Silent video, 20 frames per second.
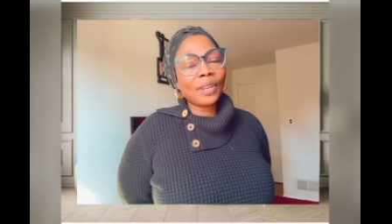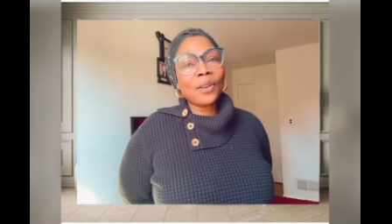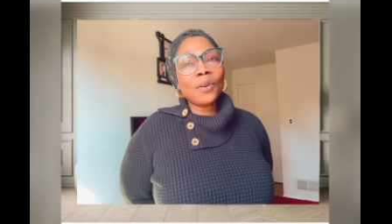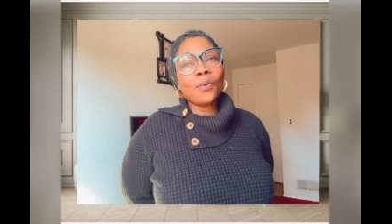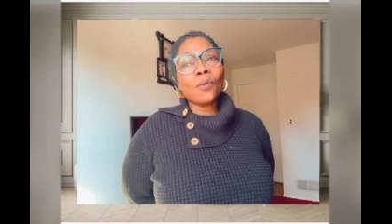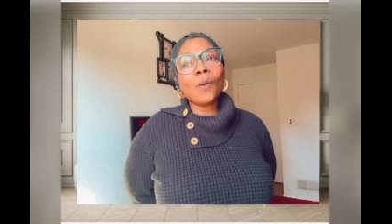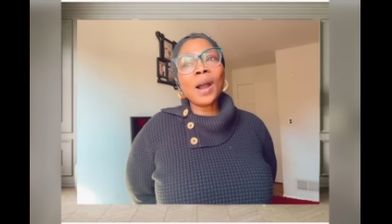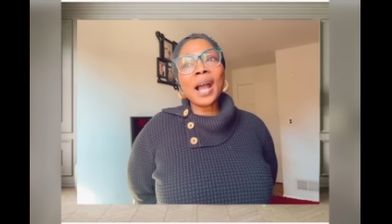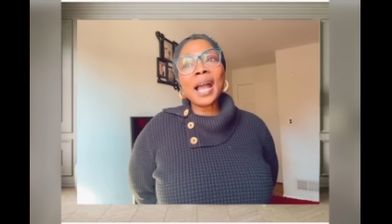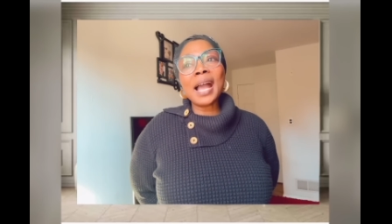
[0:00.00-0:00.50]

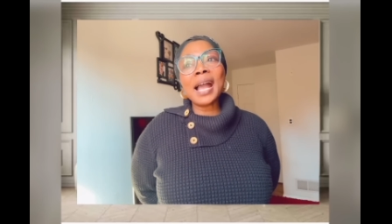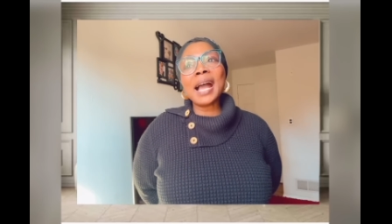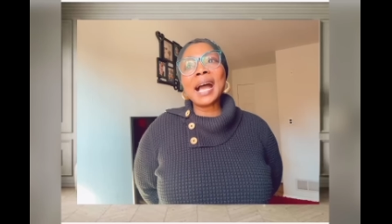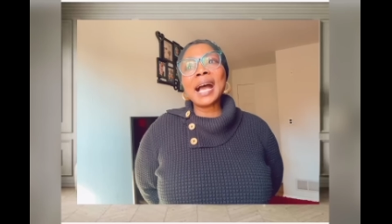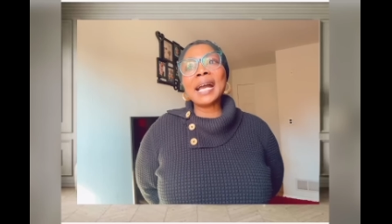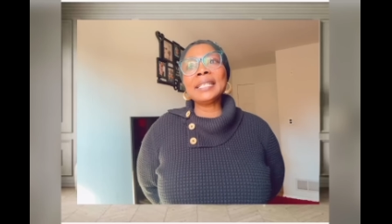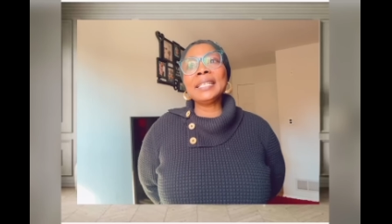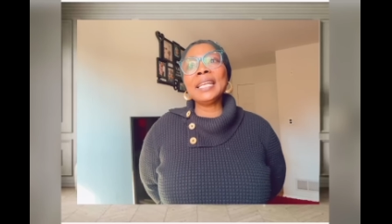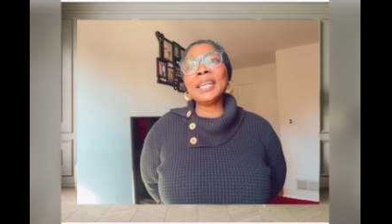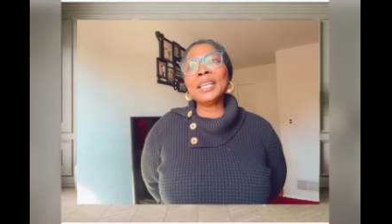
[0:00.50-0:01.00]
Why
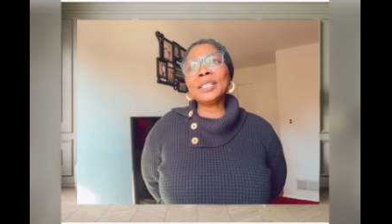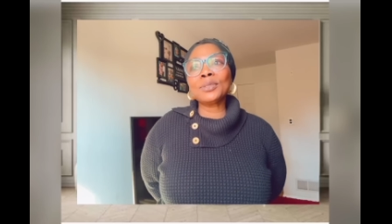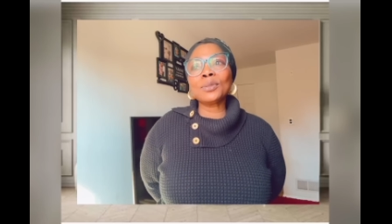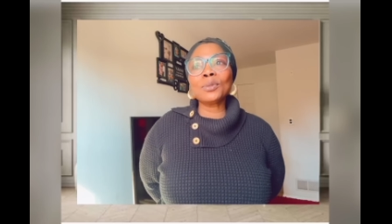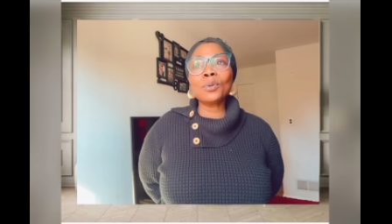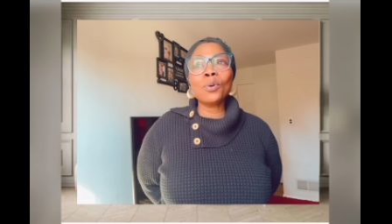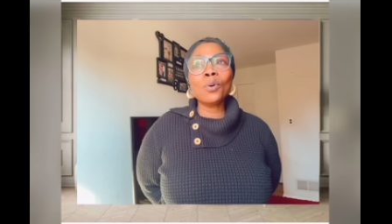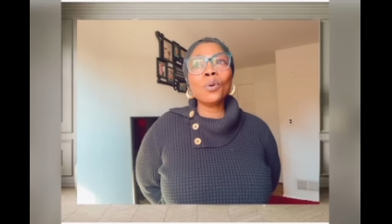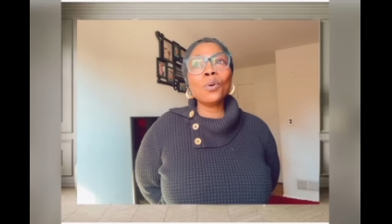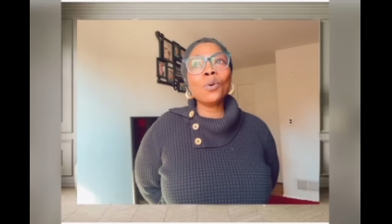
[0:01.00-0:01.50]
are they
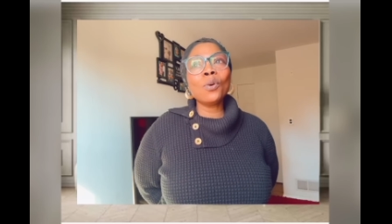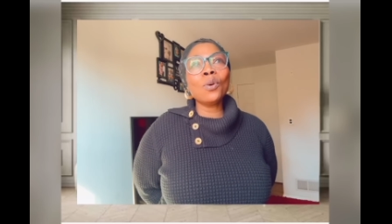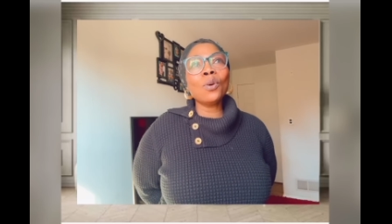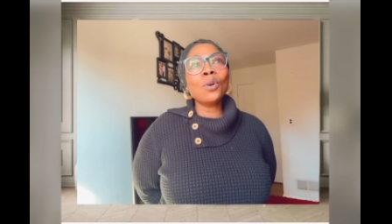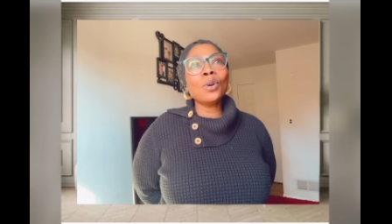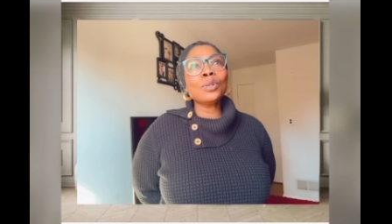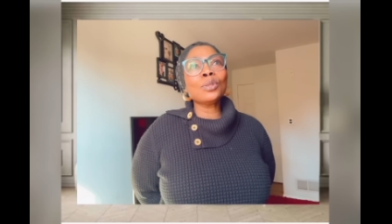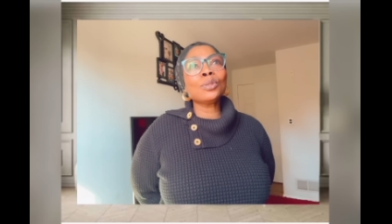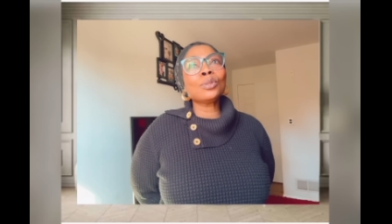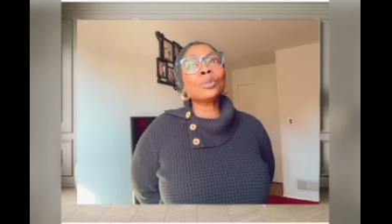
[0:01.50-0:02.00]
so
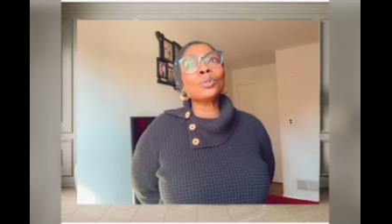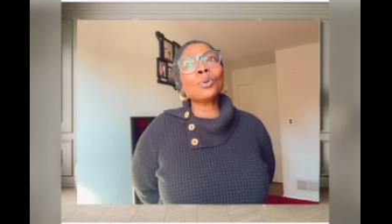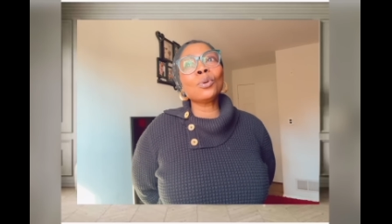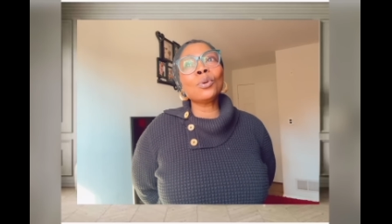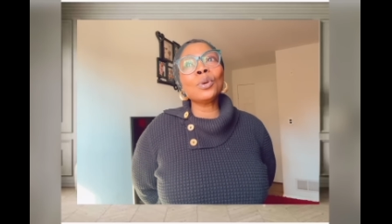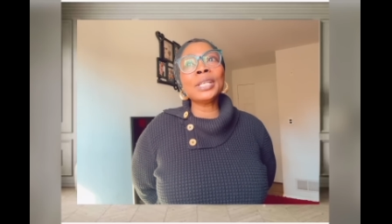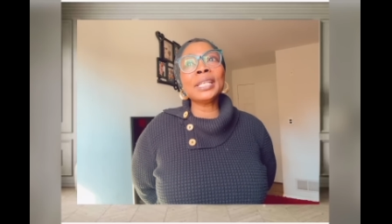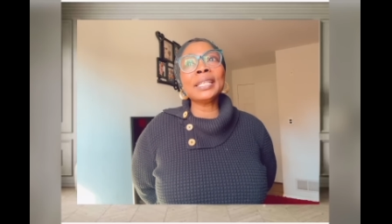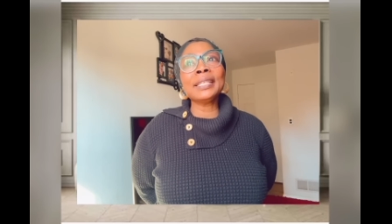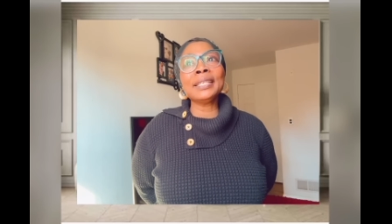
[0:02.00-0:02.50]

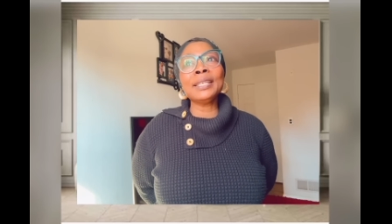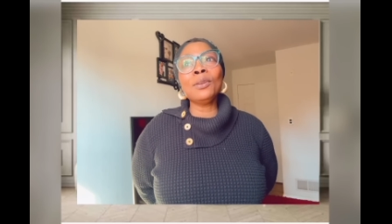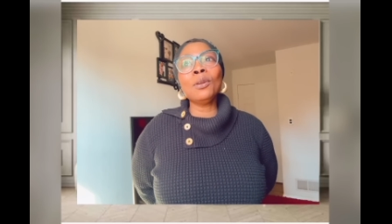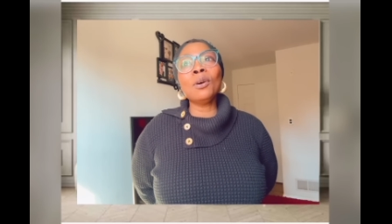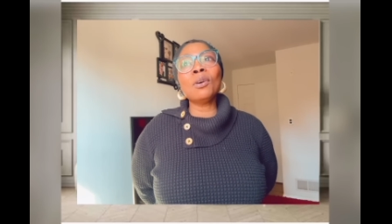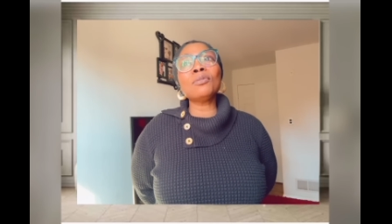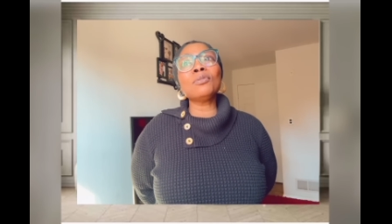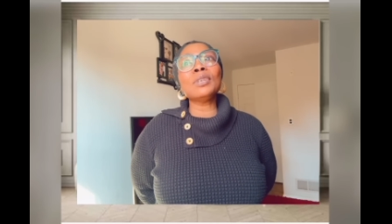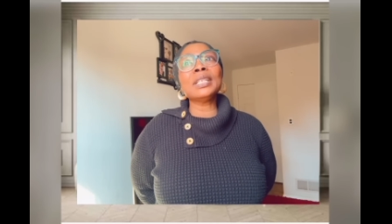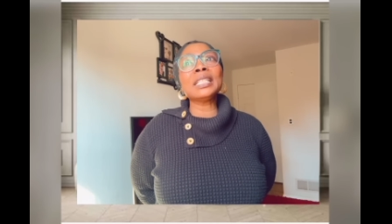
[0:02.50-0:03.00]
in
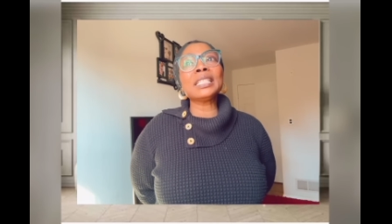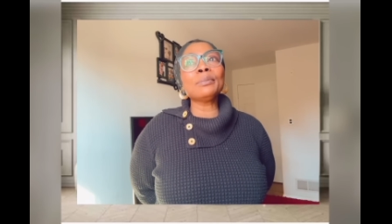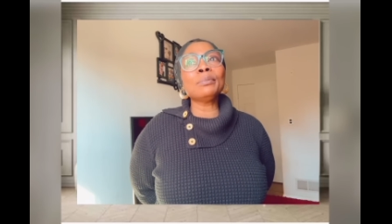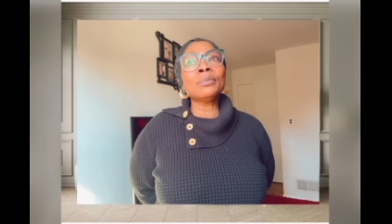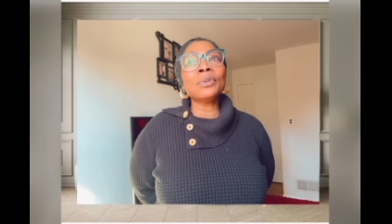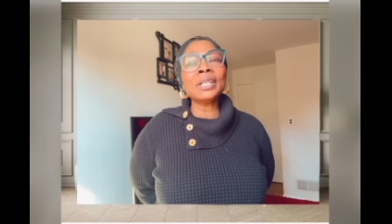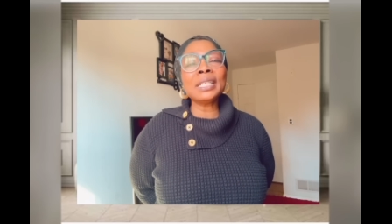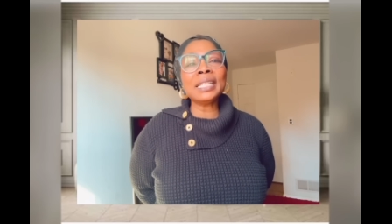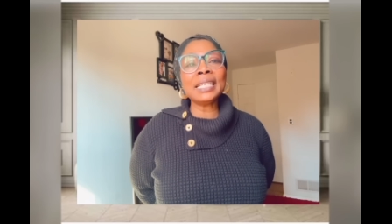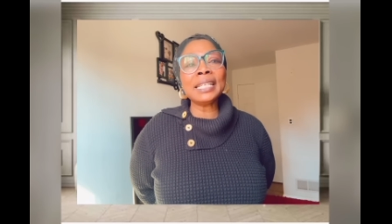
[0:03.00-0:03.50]
love with
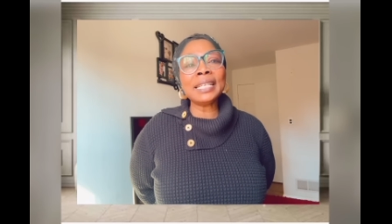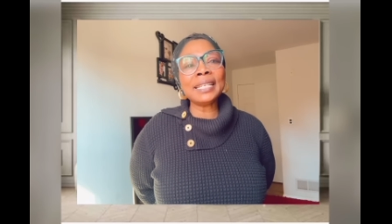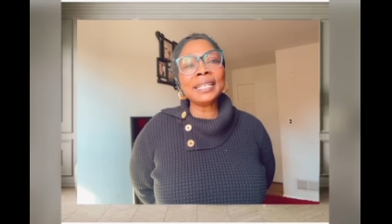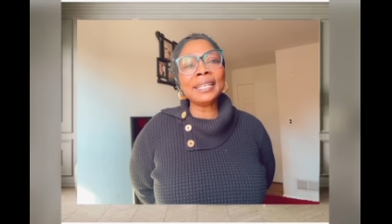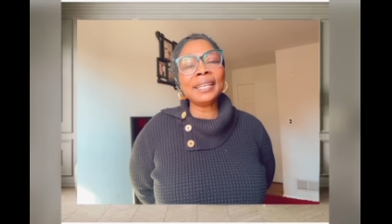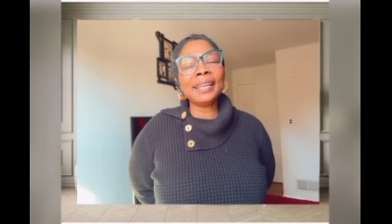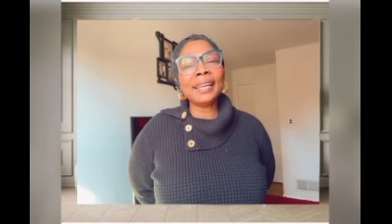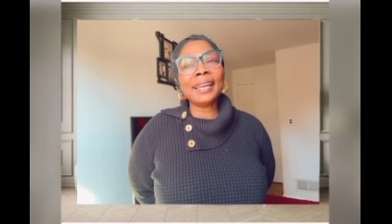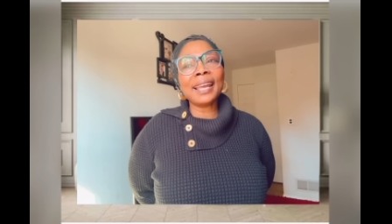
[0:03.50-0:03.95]
money?